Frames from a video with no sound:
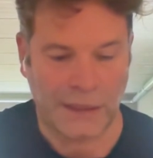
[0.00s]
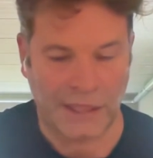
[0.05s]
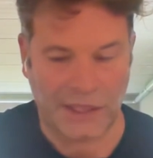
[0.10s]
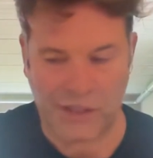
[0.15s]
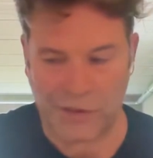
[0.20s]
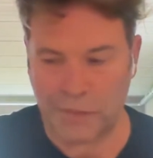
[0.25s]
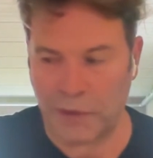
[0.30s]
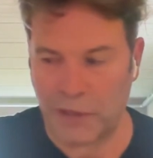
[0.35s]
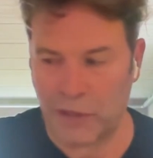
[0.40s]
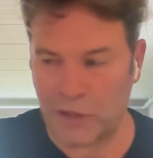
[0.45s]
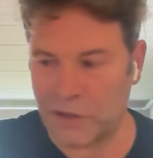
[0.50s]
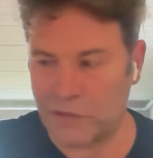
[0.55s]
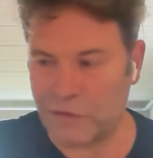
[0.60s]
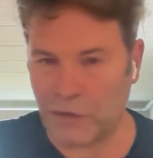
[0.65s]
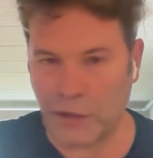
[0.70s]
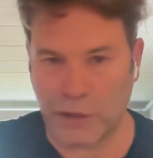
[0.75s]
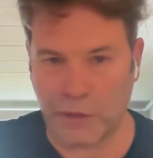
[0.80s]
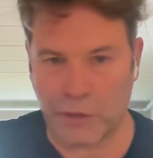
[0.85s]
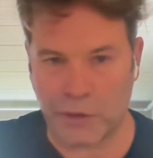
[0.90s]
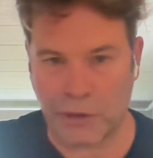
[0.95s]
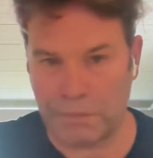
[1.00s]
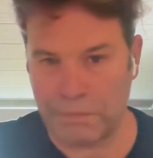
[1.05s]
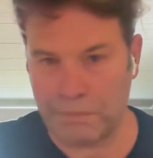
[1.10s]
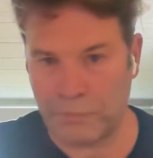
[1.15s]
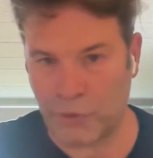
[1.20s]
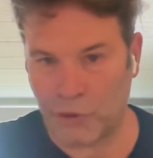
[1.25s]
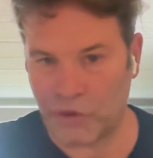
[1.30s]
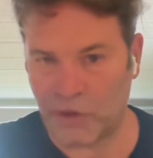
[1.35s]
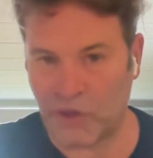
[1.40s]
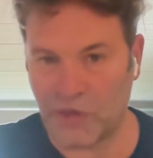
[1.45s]
as part of our
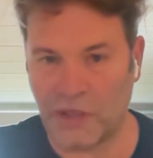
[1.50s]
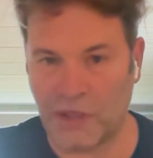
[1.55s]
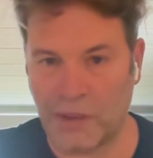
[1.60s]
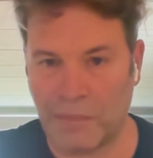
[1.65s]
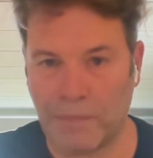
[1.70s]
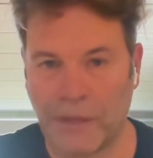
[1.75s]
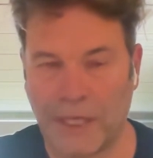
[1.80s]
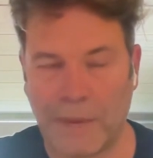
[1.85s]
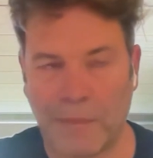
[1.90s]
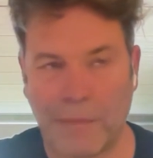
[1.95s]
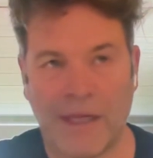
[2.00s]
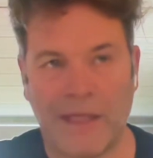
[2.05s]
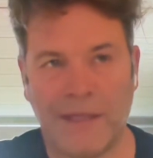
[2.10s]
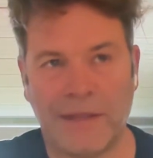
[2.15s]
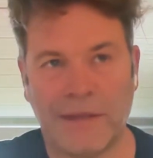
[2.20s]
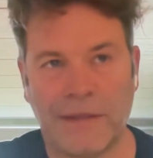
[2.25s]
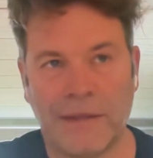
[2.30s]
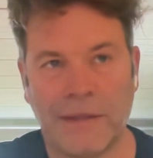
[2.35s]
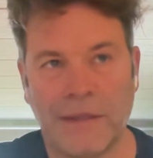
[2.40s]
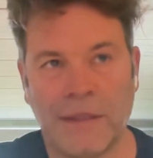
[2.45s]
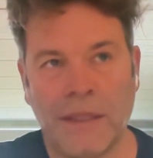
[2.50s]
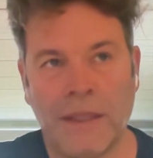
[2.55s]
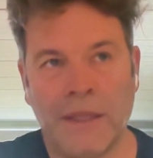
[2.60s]
processing pipeline,